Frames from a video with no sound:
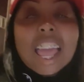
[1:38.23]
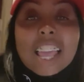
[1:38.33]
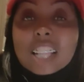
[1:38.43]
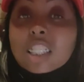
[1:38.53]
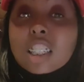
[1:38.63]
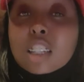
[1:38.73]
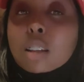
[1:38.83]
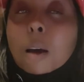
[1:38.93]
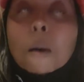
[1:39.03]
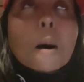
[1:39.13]
And
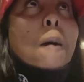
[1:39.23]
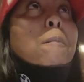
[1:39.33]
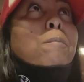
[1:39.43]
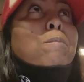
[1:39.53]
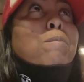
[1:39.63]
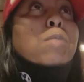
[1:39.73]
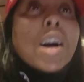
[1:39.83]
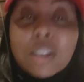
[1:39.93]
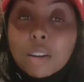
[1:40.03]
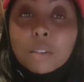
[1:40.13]
she's a
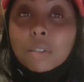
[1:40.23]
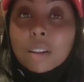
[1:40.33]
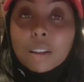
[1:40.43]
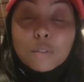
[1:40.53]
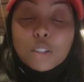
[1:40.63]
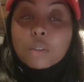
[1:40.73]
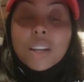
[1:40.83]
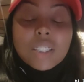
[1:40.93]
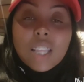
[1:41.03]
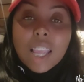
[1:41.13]
bundle of
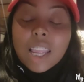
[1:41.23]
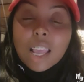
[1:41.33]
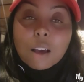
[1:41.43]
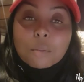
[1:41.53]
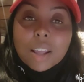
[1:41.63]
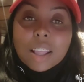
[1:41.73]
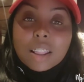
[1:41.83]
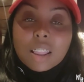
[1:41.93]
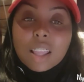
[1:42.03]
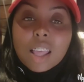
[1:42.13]
joy to hang out
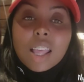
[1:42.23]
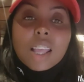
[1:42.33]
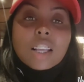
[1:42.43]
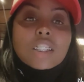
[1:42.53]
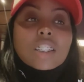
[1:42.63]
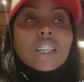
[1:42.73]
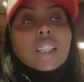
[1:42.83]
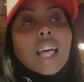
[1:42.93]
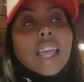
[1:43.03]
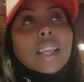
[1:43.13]
with.
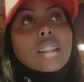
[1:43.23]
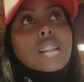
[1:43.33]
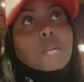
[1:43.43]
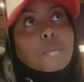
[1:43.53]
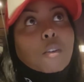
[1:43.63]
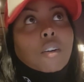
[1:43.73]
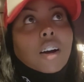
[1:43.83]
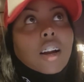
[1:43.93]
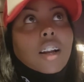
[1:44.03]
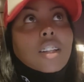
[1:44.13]
She likes
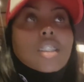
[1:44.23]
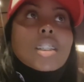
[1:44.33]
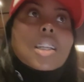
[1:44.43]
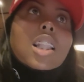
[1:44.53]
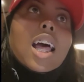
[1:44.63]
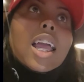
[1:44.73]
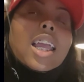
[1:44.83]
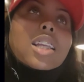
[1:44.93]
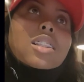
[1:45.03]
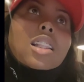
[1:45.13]
sports. She
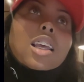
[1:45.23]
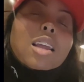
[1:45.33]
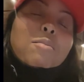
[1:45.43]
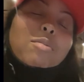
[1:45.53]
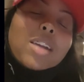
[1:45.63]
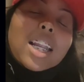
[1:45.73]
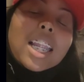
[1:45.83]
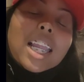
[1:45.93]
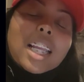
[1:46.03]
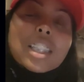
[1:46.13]
likes looking
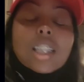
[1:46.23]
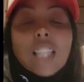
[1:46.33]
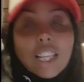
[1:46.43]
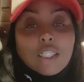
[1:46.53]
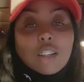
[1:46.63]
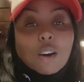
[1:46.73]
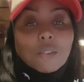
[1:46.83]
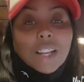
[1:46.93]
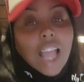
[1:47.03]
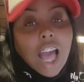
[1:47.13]
pretty. She likes
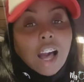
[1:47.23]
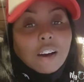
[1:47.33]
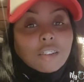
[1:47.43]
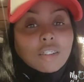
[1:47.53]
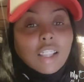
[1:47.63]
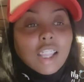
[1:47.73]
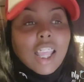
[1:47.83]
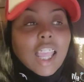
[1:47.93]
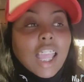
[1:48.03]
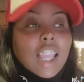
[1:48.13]
going out.
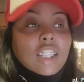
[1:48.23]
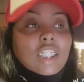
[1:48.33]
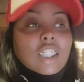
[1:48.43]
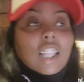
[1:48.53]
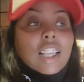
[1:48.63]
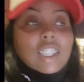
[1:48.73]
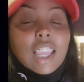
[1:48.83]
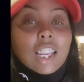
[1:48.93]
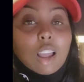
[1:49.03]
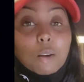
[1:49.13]
And she likes
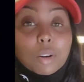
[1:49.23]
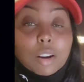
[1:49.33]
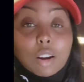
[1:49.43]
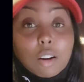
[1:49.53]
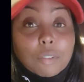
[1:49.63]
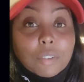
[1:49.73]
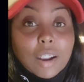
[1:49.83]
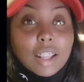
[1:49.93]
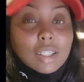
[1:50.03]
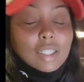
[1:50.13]
hanging out with her
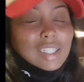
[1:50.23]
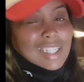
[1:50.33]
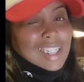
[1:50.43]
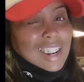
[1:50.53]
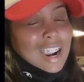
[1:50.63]
girlfriends.